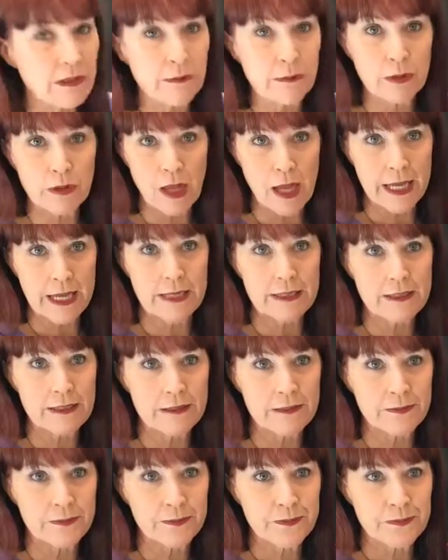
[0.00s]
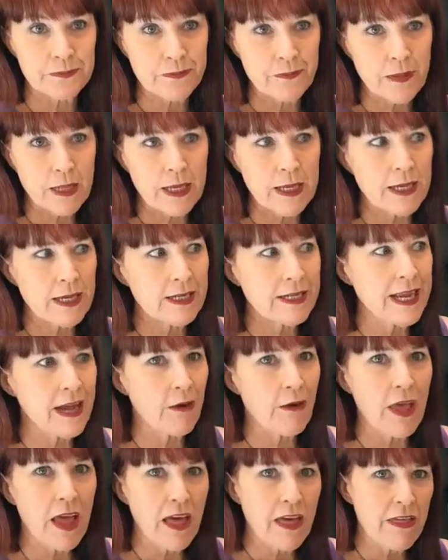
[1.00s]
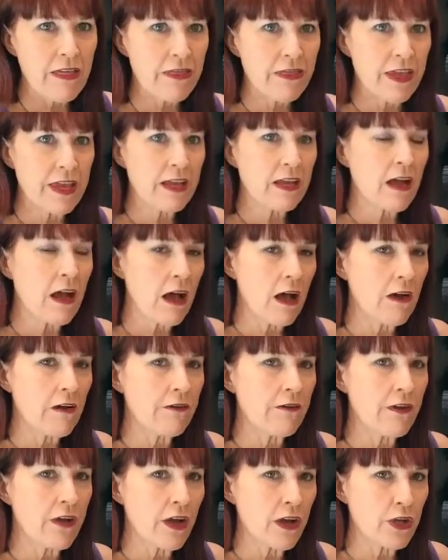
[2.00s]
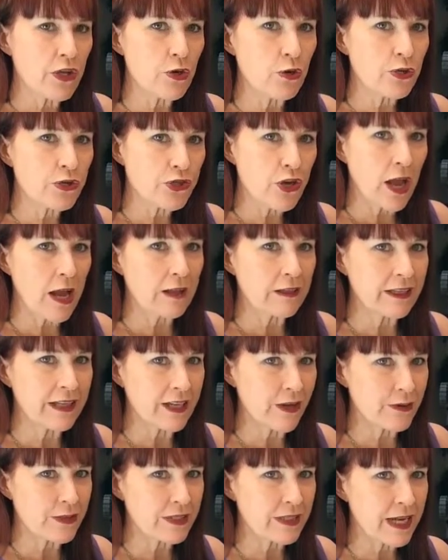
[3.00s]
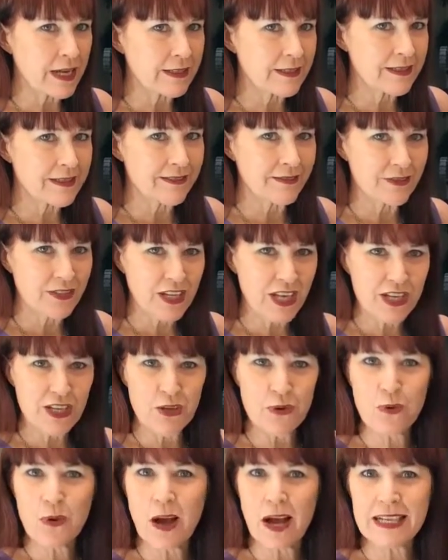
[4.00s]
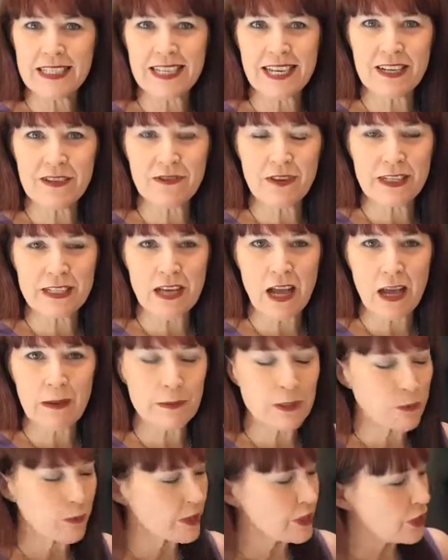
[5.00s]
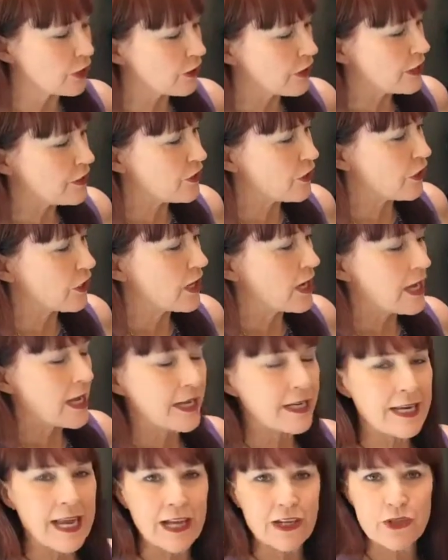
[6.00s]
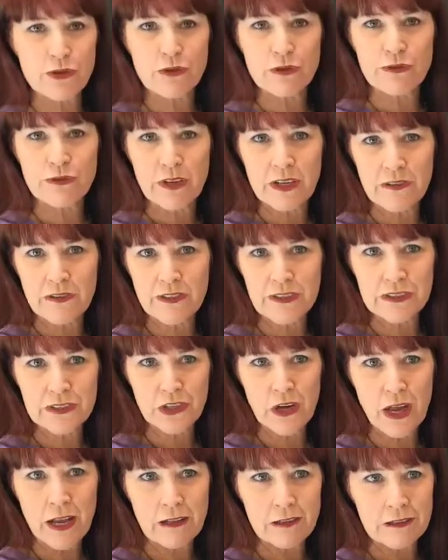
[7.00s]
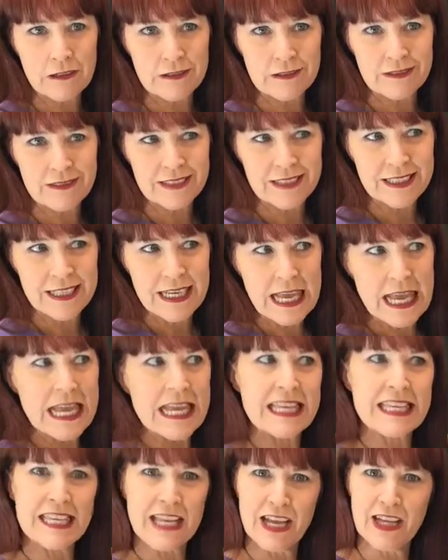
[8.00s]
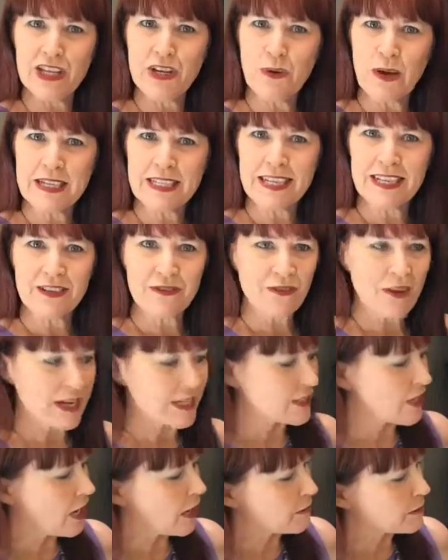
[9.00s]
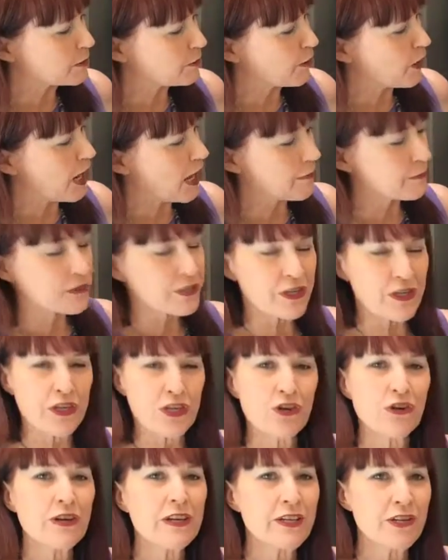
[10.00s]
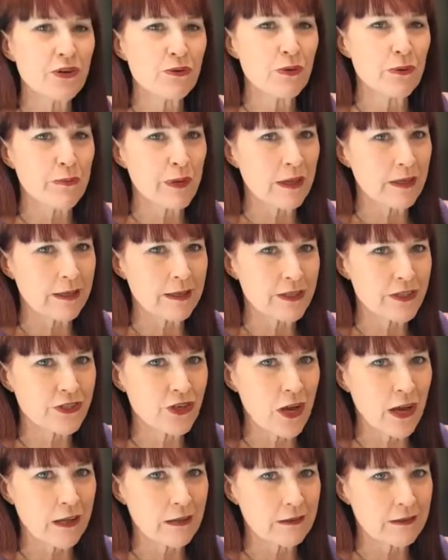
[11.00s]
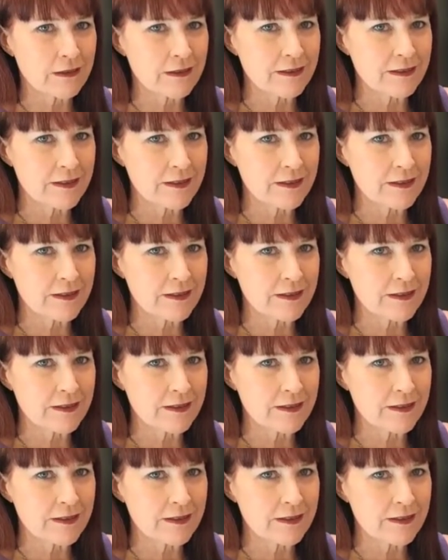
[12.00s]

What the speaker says: compliant. Now think of your child ego states. Can you identify times when you're in your natural fun-filled child? Can you identify times perhaps when you're in your rebellious child?